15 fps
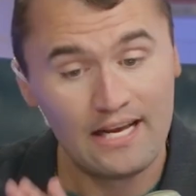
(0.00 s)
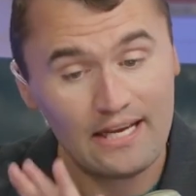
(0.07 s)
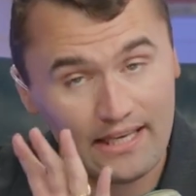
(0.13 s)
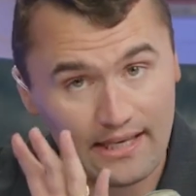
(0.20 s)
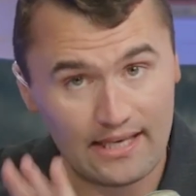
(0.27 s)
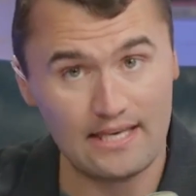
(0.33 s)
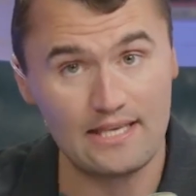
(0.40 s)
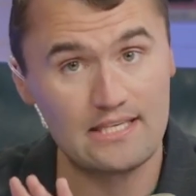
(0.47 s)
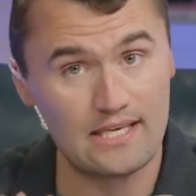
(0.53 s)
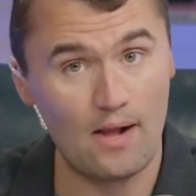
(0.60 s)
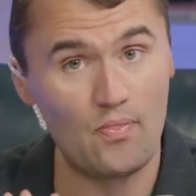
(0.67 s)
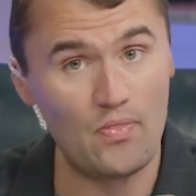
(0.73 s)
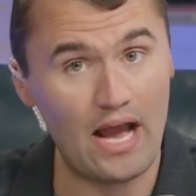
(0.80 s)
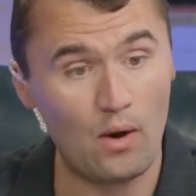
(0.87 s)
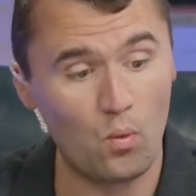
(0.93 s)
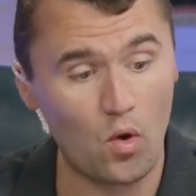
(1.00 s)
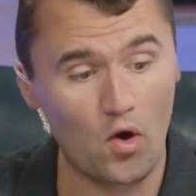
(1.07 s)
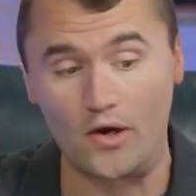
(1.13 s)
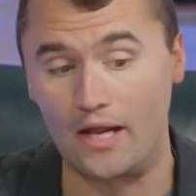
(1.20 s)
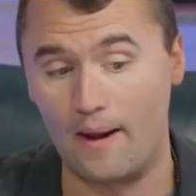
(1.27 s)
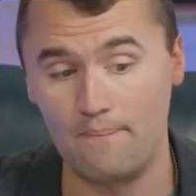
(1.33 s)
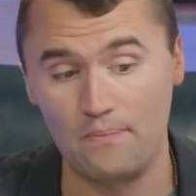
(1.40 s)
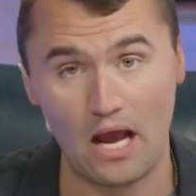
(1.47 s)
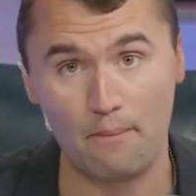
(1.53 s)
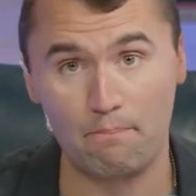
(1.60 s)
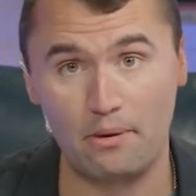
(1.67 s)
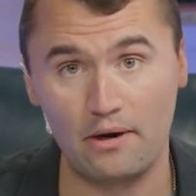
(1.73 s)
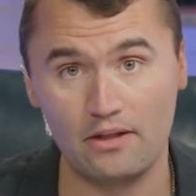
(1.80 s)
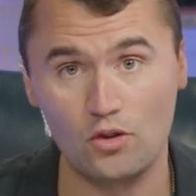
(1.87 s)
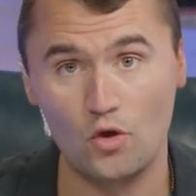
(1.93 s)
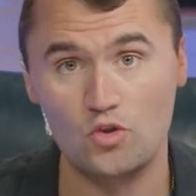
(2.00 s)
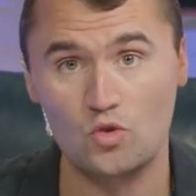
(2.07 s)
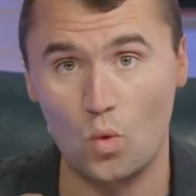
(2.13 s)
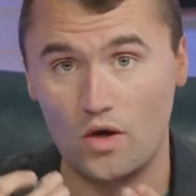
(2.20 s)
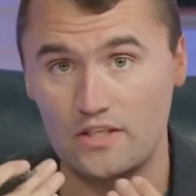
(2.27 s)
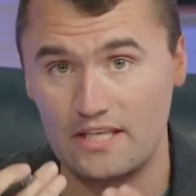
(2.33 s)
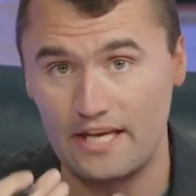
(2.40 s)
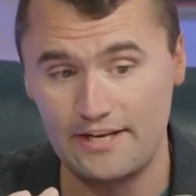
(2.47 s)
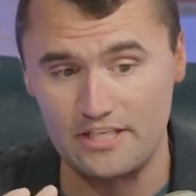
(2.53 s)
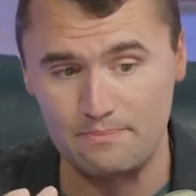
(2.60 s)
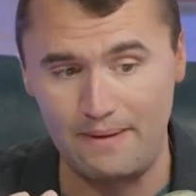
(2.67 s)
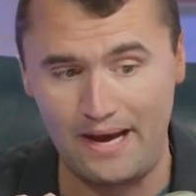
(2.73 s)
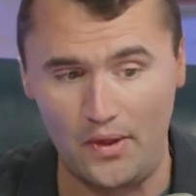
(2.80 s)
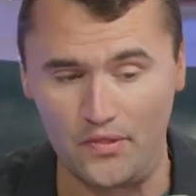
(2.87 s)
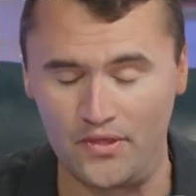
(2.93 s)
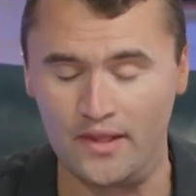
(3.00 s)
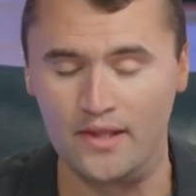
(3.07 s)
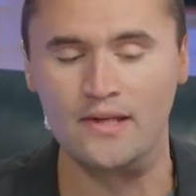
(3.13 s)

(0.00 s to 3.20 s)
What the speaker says: He said that word. I'm not putting those words in his mouth.